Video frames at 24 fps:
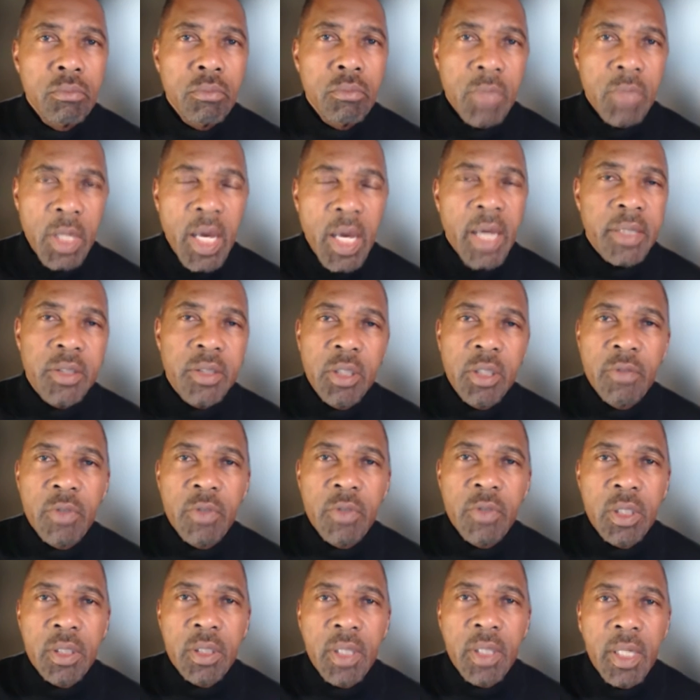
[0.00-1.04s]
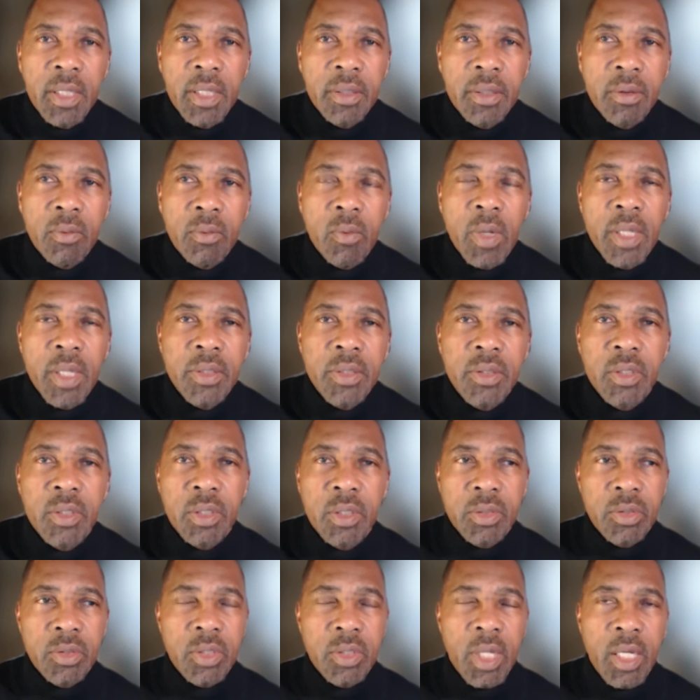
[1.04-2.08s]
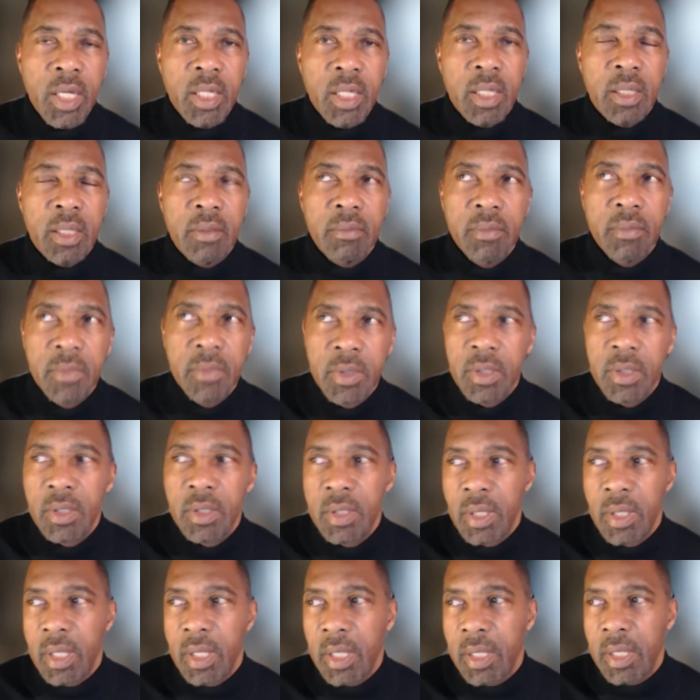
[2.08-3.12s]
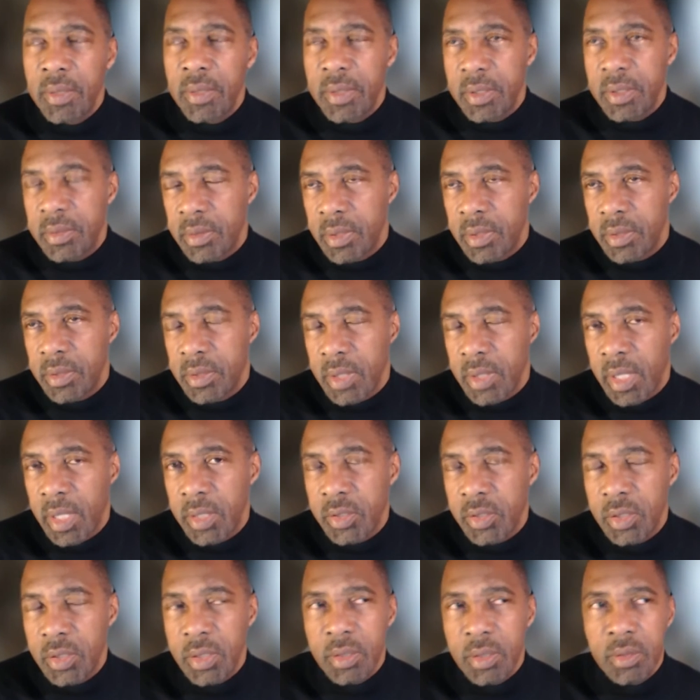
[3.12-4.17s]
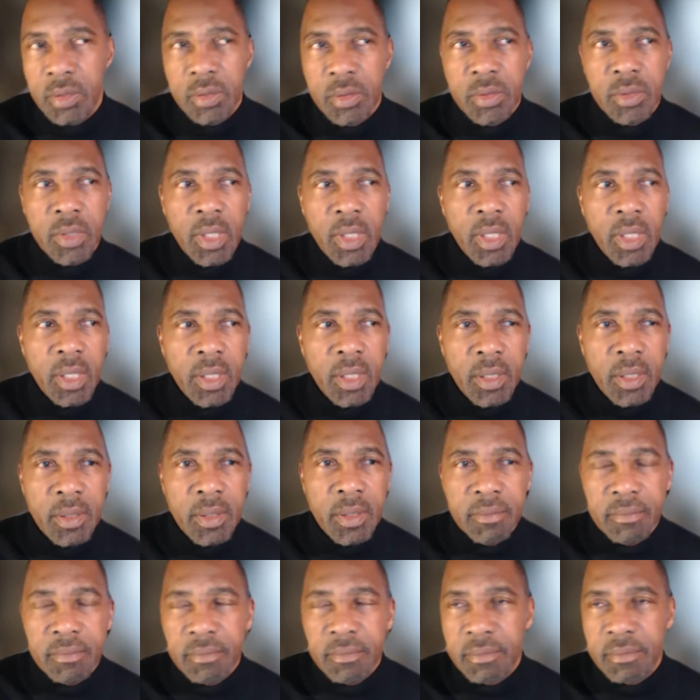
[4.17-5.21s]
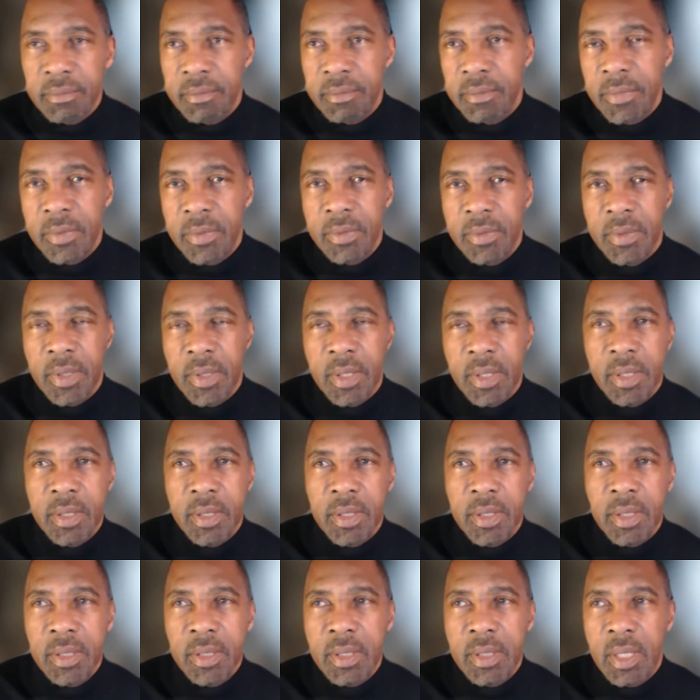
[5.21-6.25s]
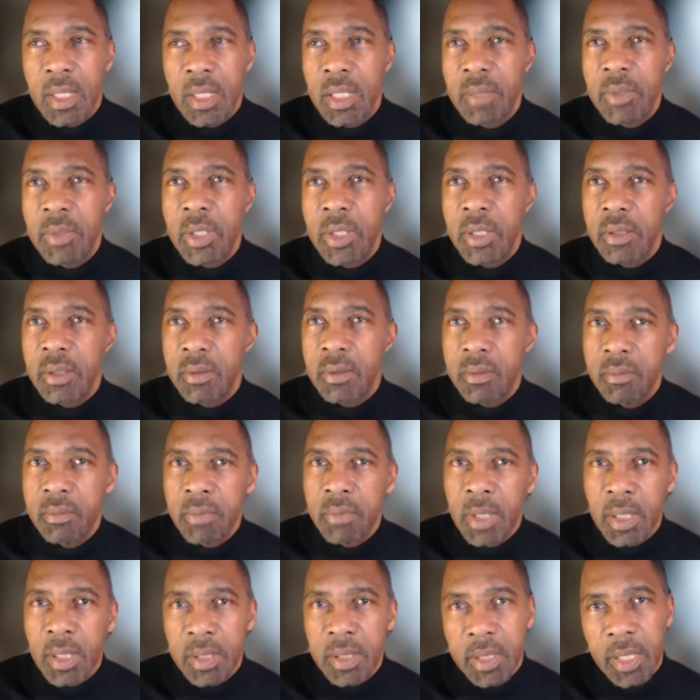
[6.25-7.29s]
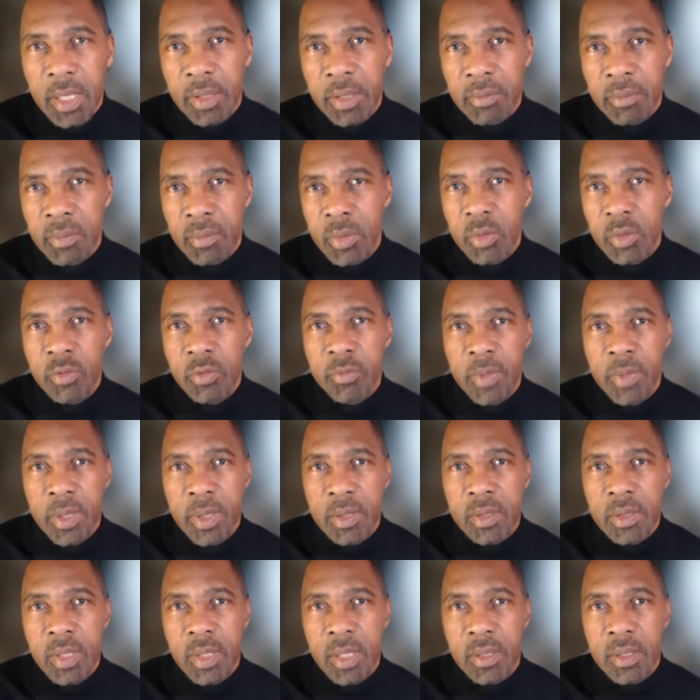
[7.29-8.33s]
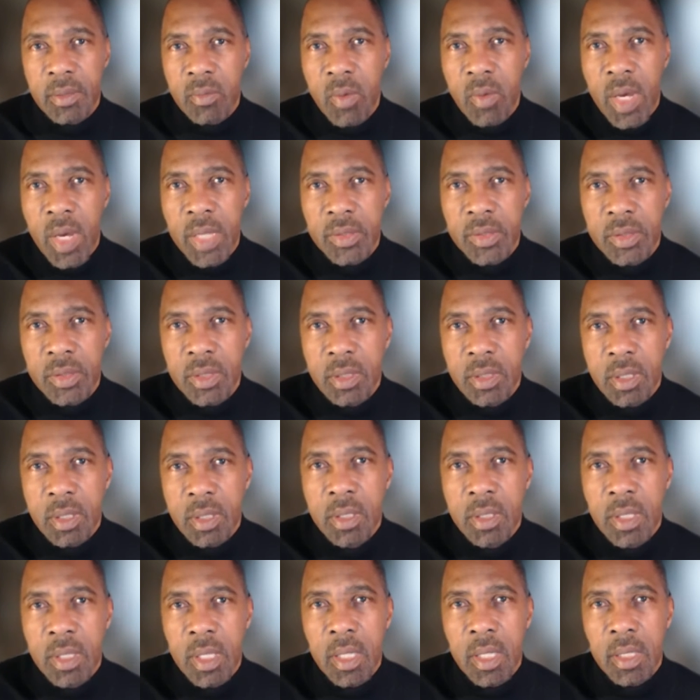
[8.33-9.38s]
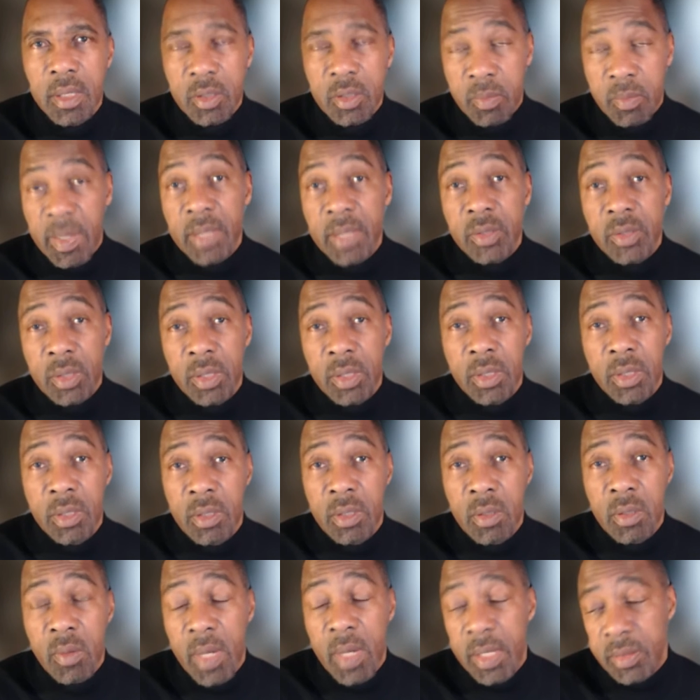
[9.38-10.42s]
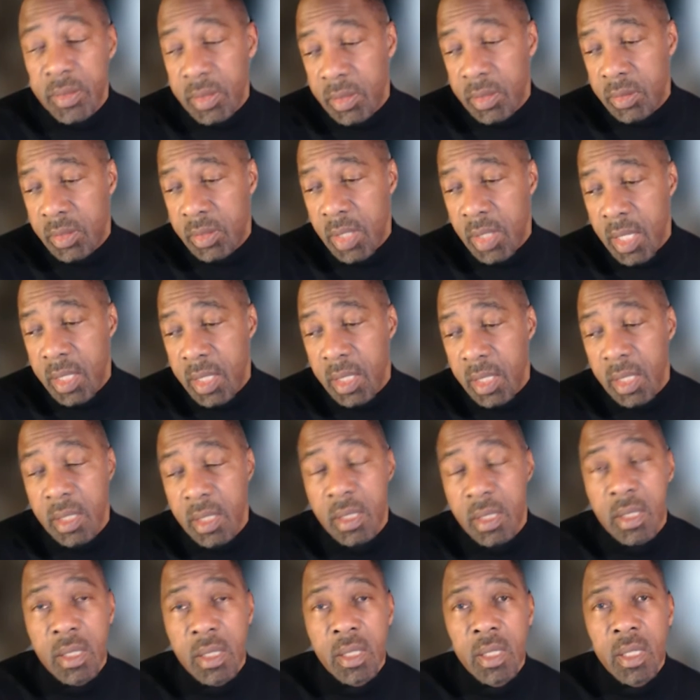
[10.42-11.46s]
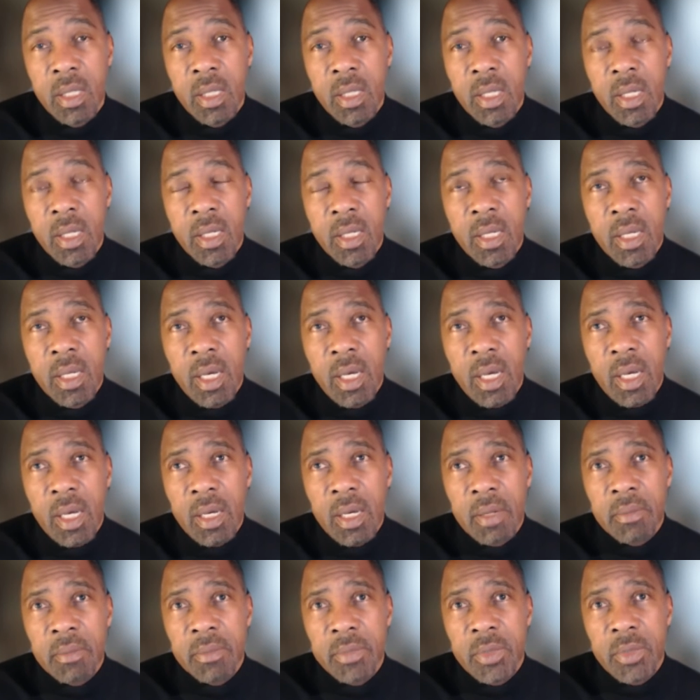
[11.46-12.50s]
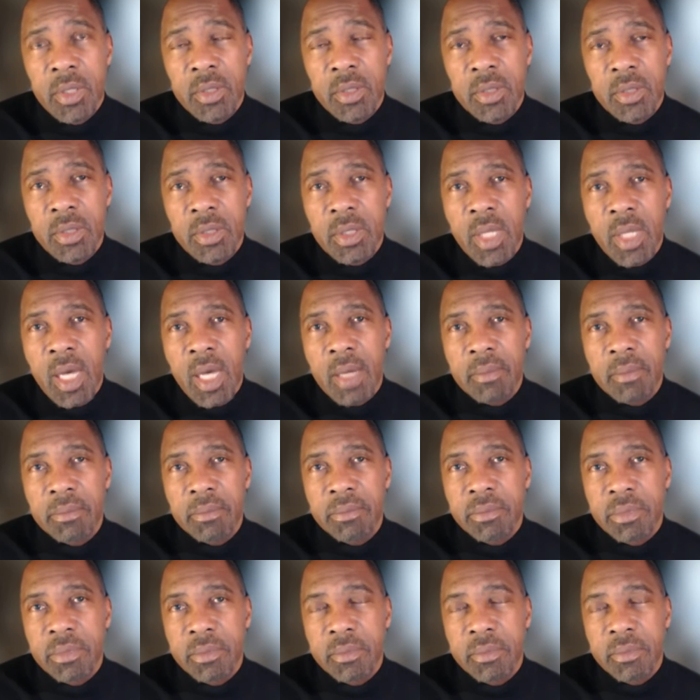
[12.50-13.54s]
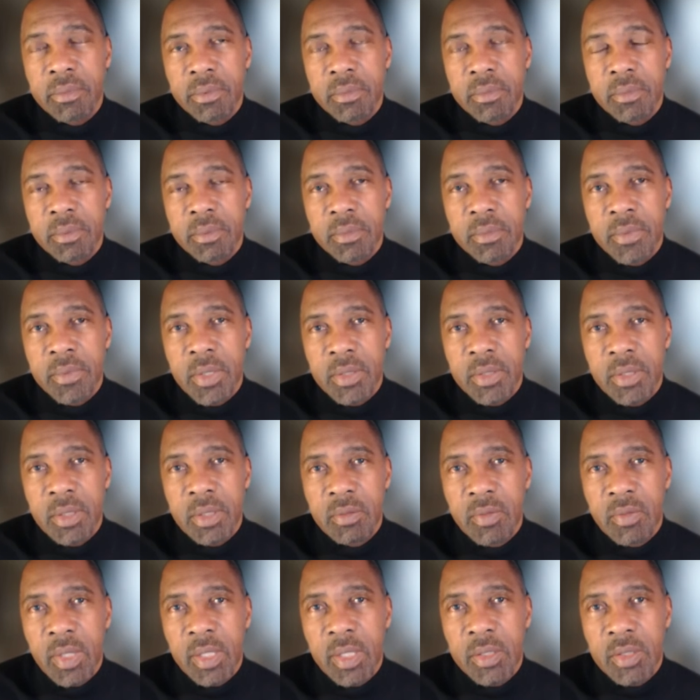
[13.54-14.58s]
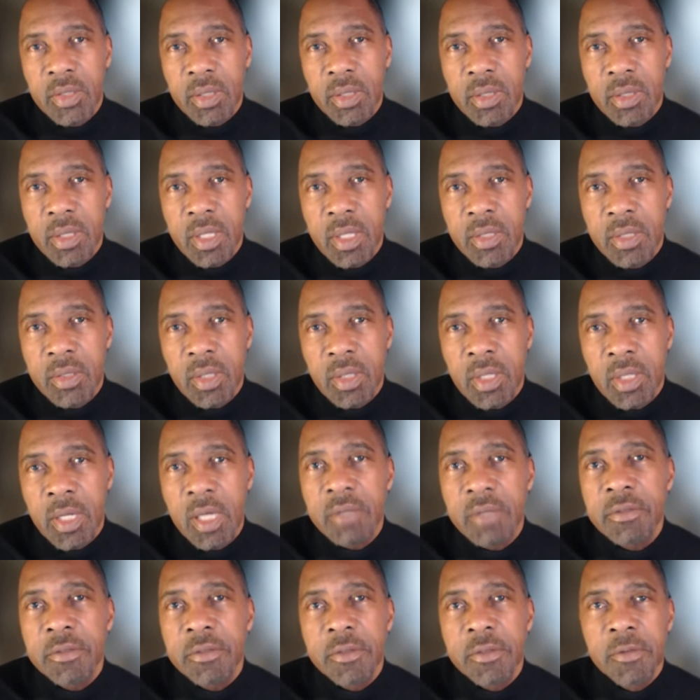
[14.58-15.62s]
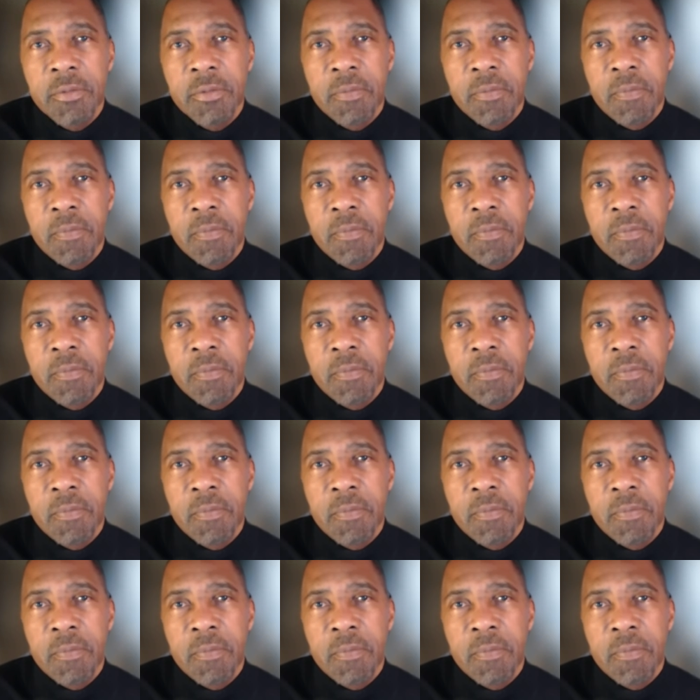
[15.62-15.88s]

the activity that the west has taken uh, the, the sanctions um, the, the, the limited military movements that the West and especially the U.S. has taken um, to stop this invasion. Is it enough?